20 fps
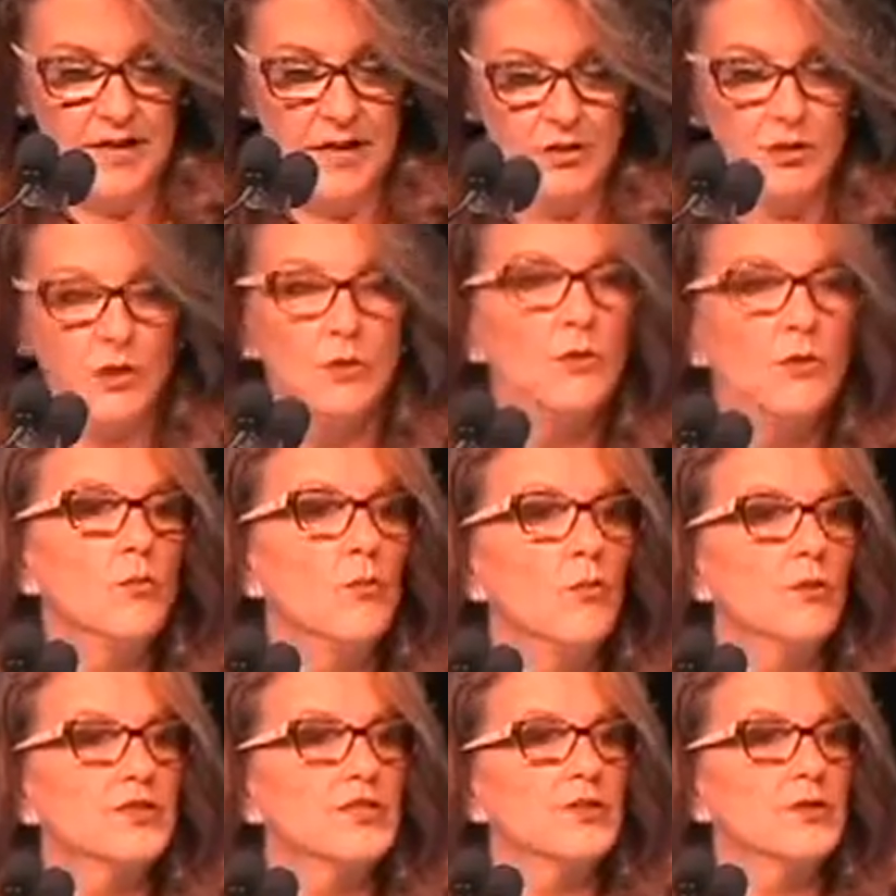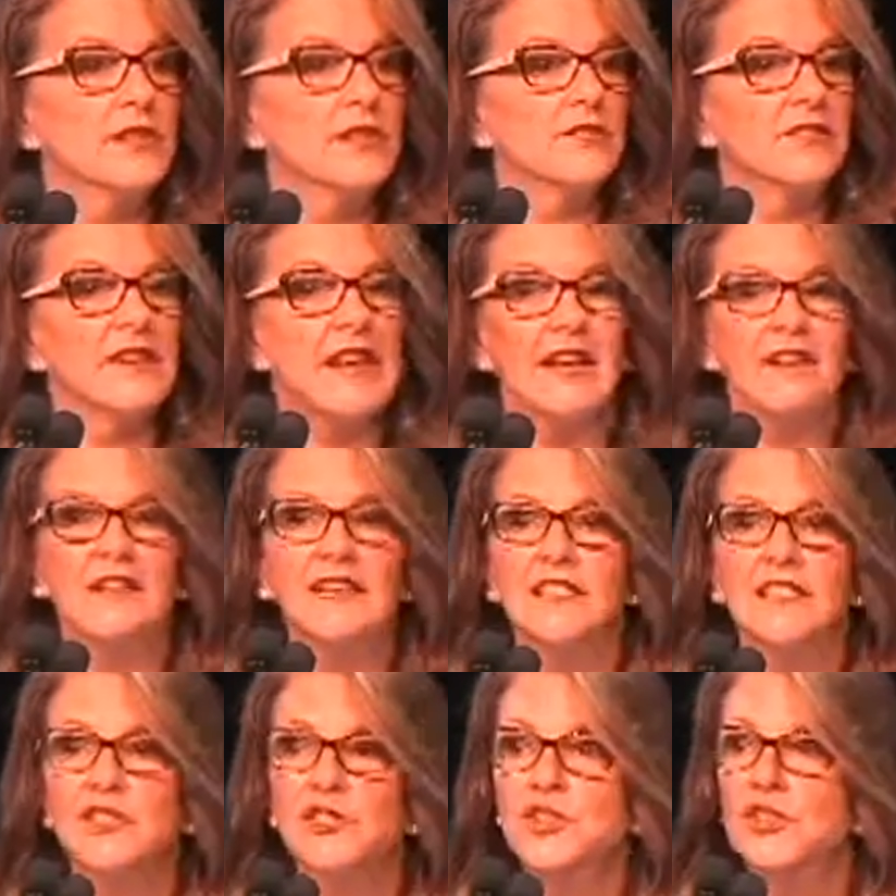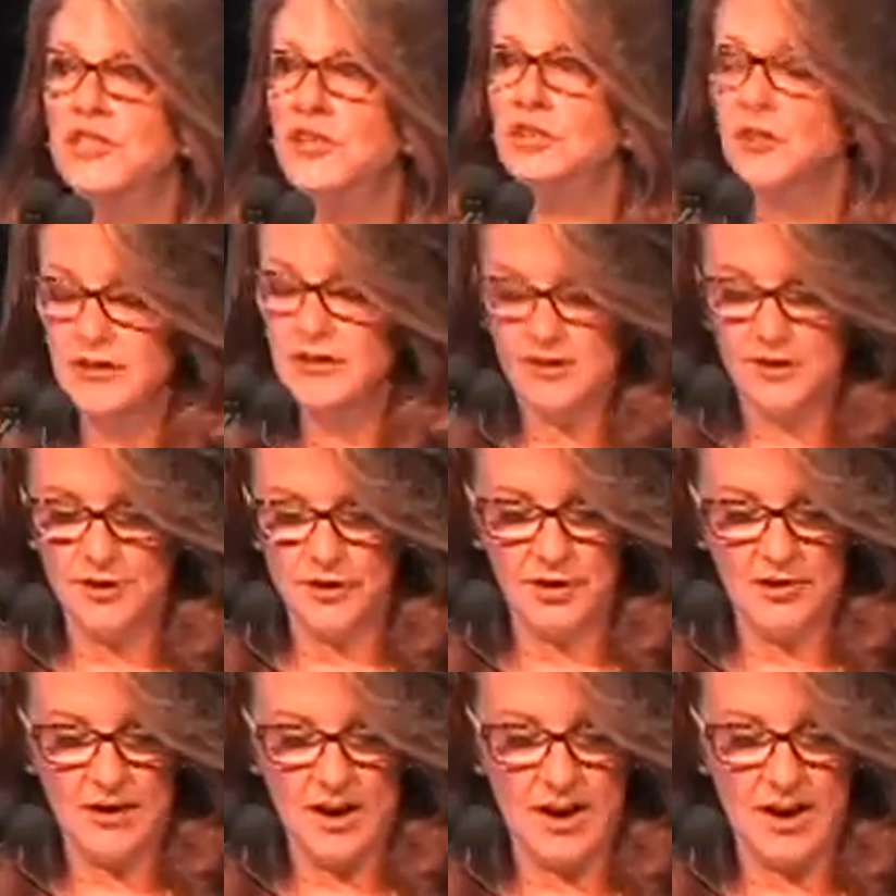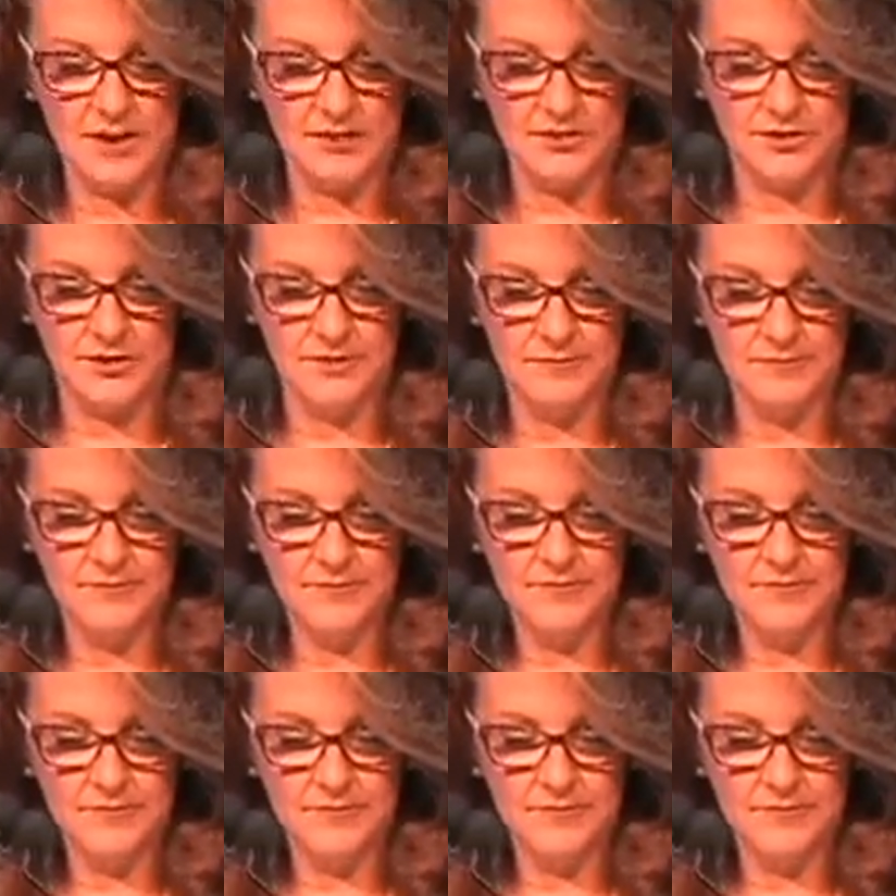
Two awards are given out each year in her honor